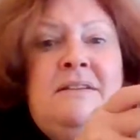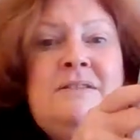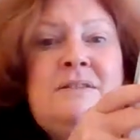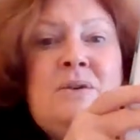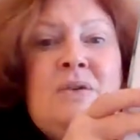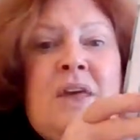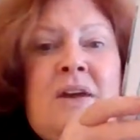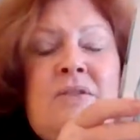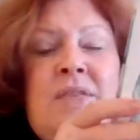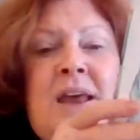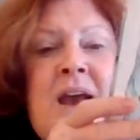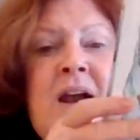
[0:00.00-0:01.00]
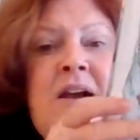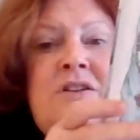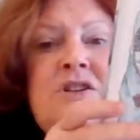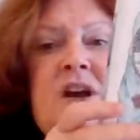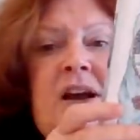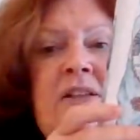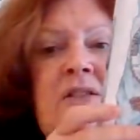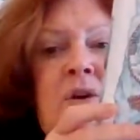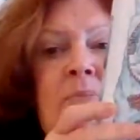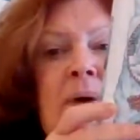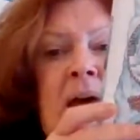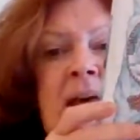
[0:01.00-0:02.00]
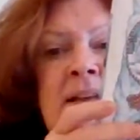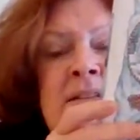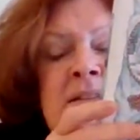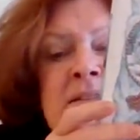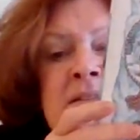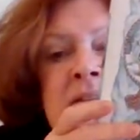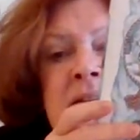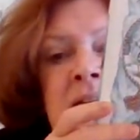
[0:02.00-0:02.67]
So there they are, checking their beds.